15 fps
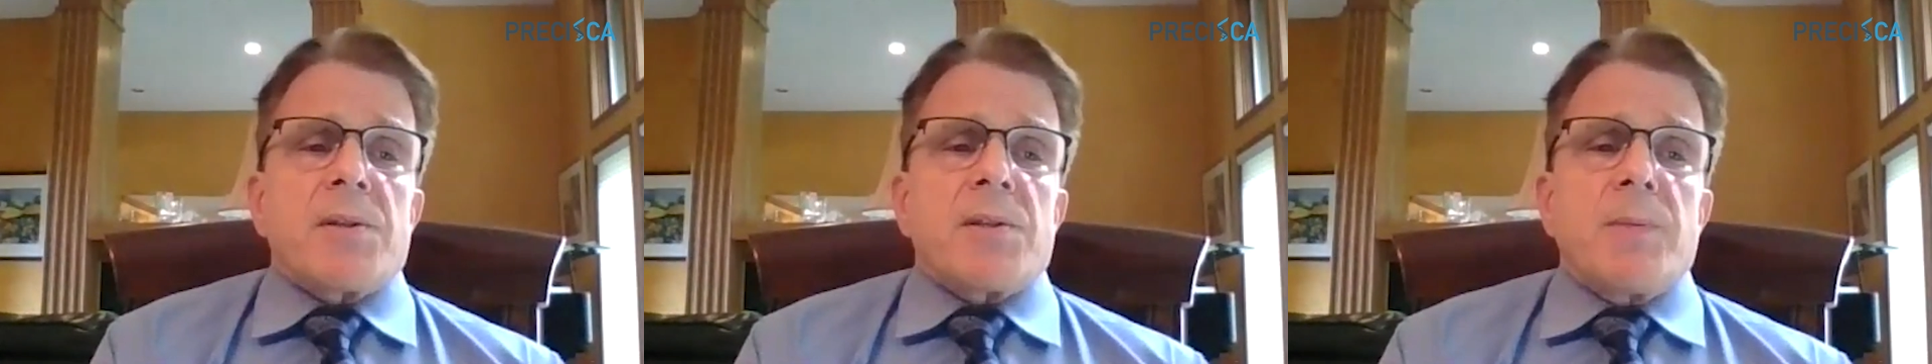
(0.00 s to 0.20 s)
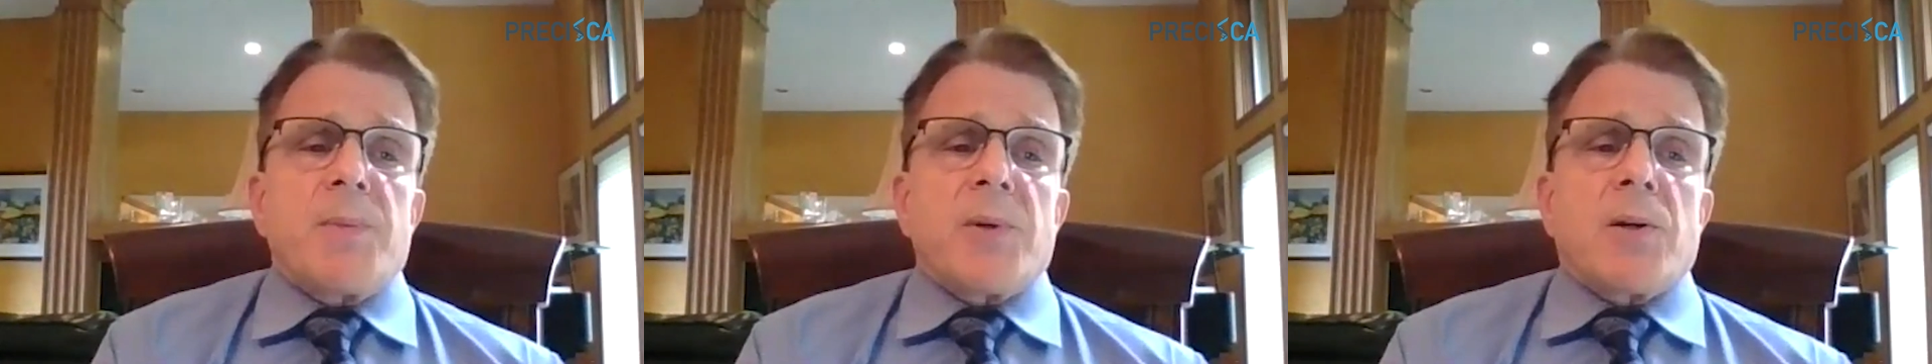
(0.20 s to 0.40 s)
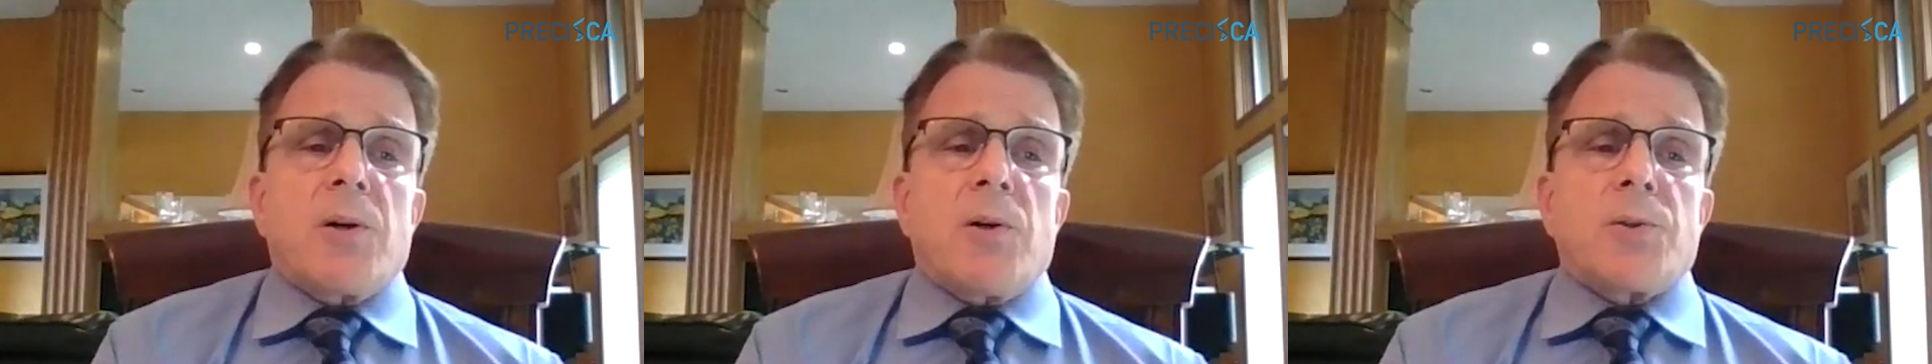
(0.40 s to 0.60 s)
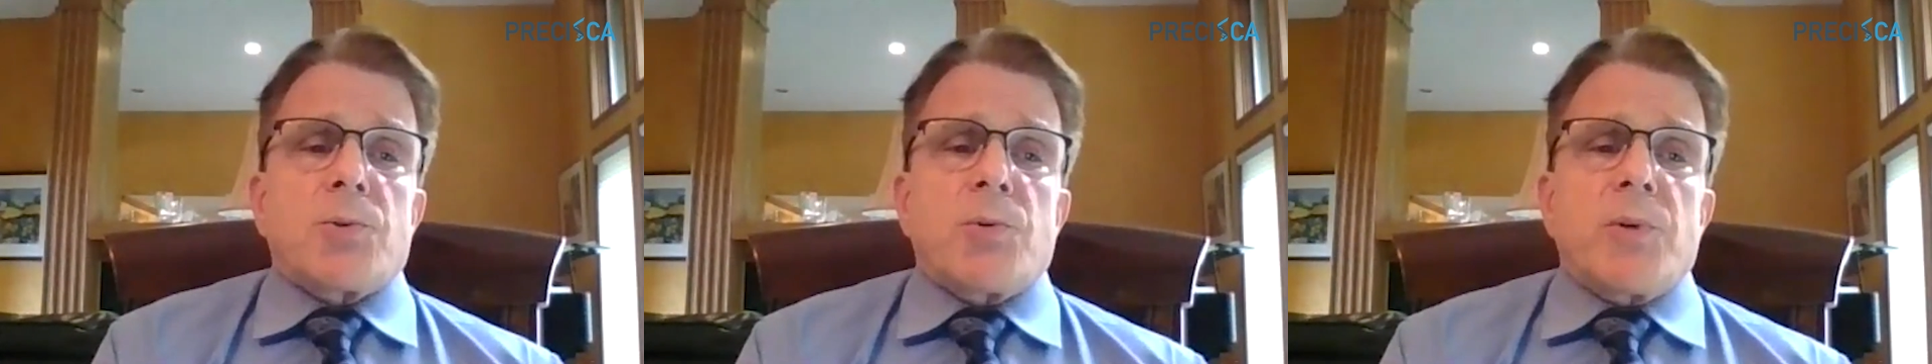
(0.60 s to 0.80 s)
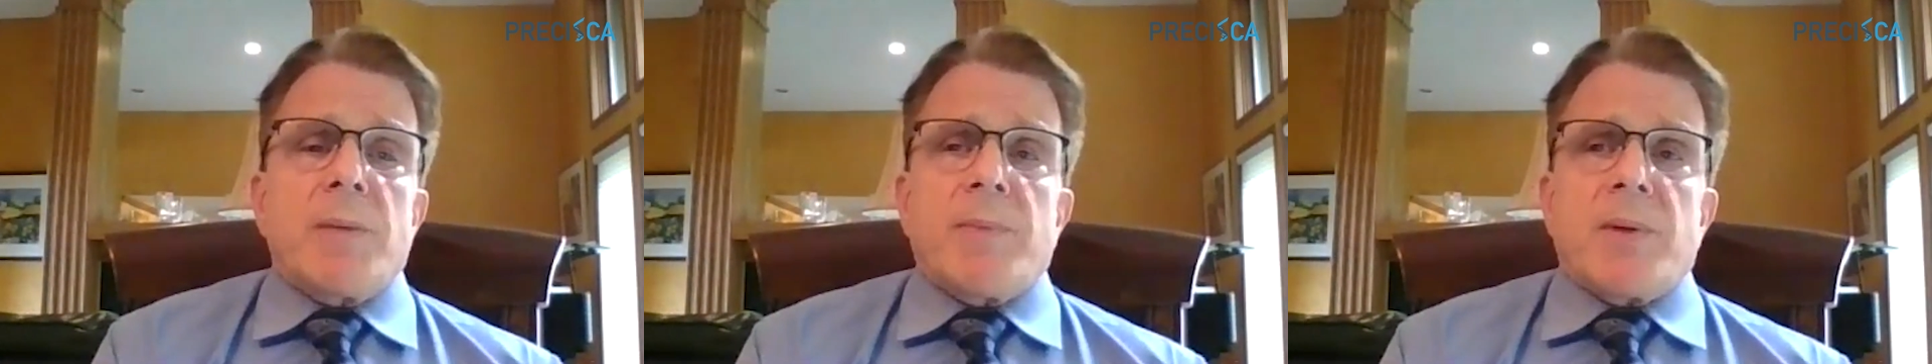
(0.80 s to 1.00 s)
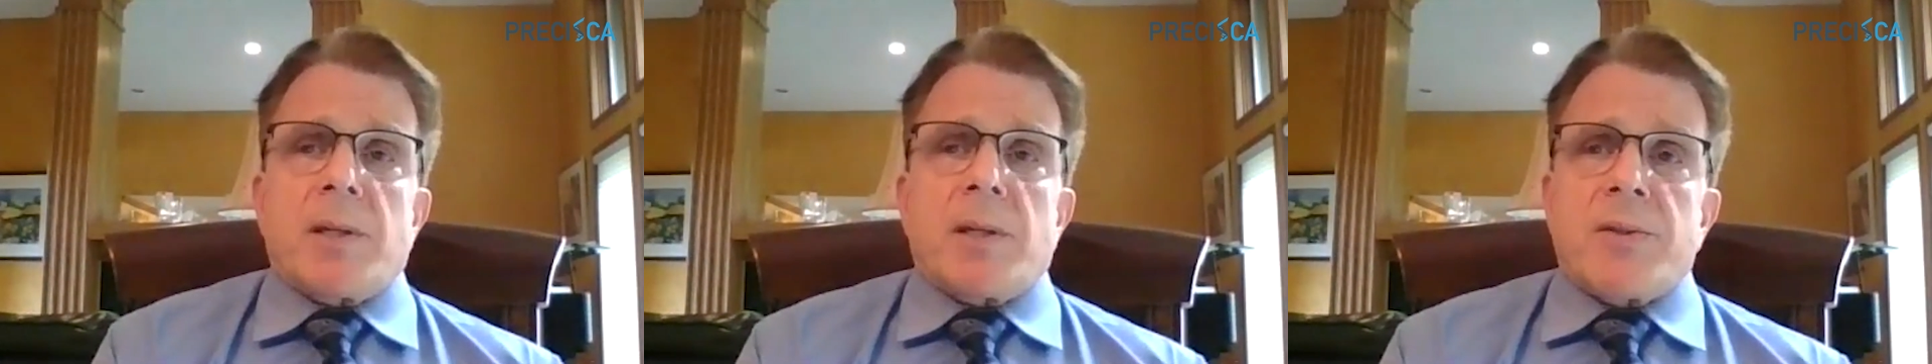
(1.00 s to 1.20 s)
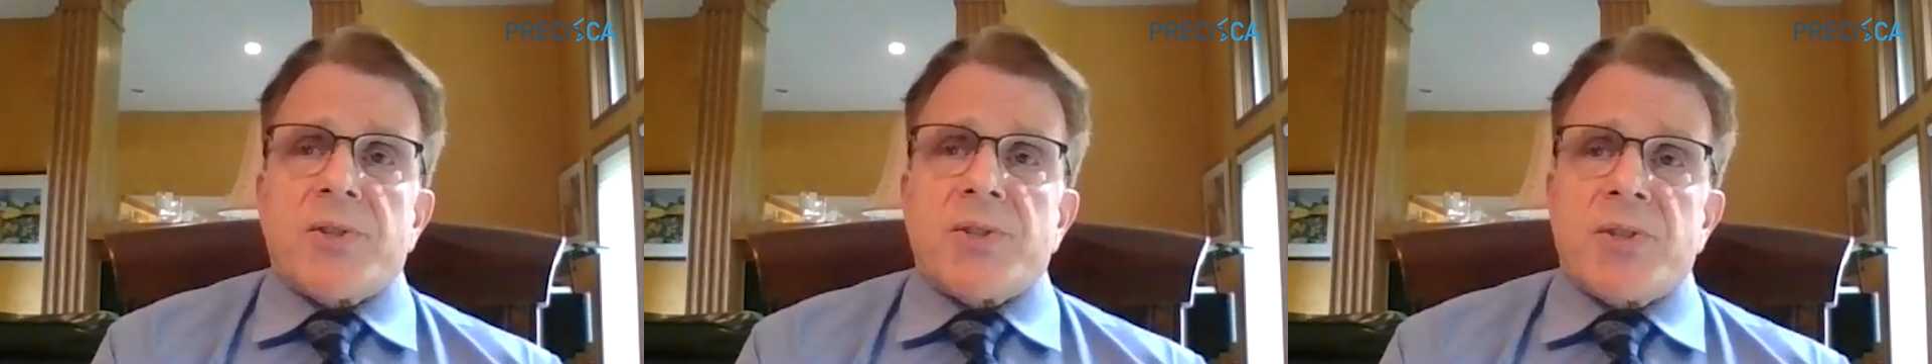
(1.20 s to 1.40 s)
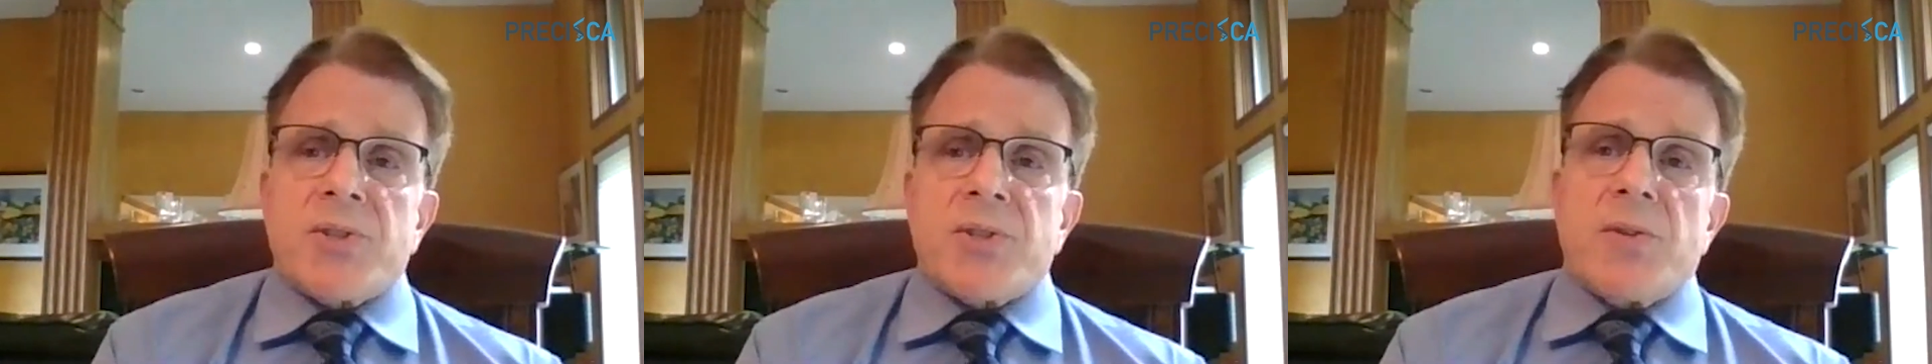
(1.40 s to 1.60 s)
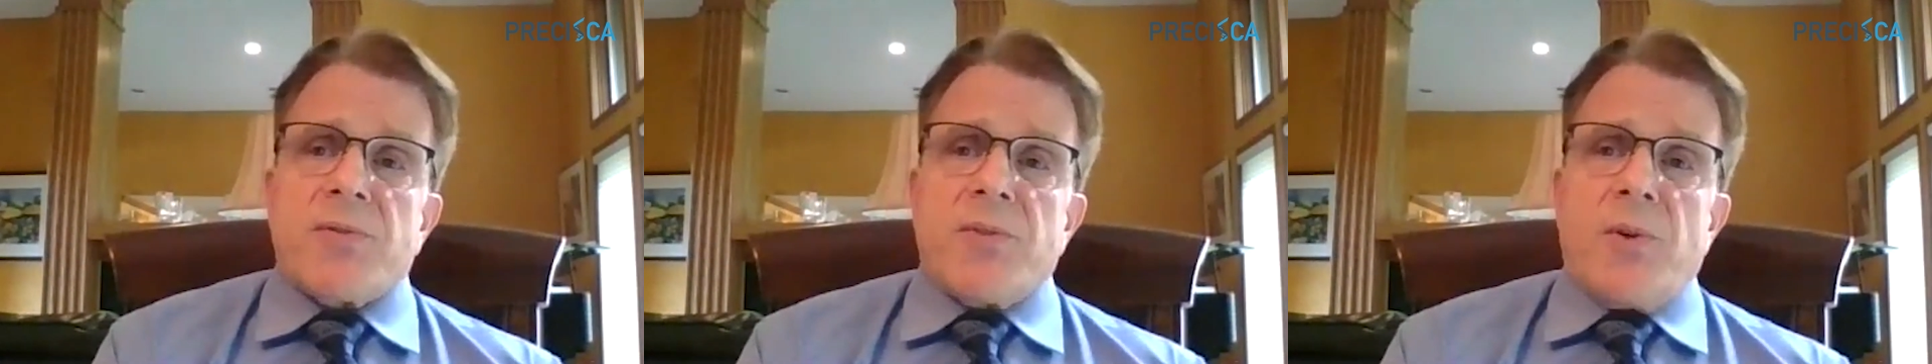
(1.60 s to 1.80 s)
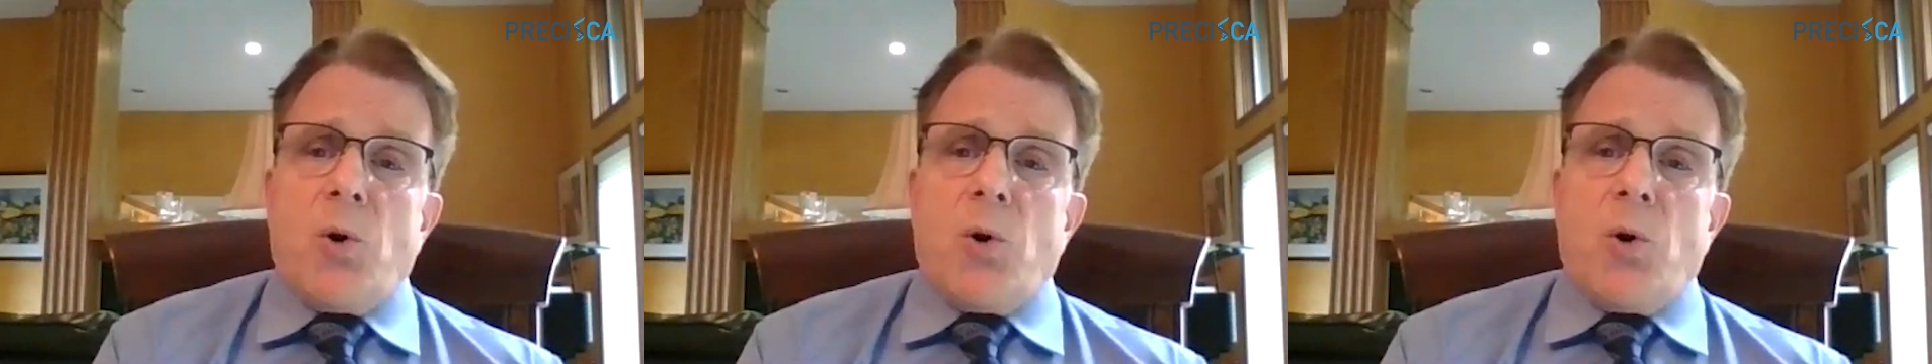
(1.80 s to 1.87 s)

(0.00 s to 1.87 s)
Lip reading: The typical treatment consists of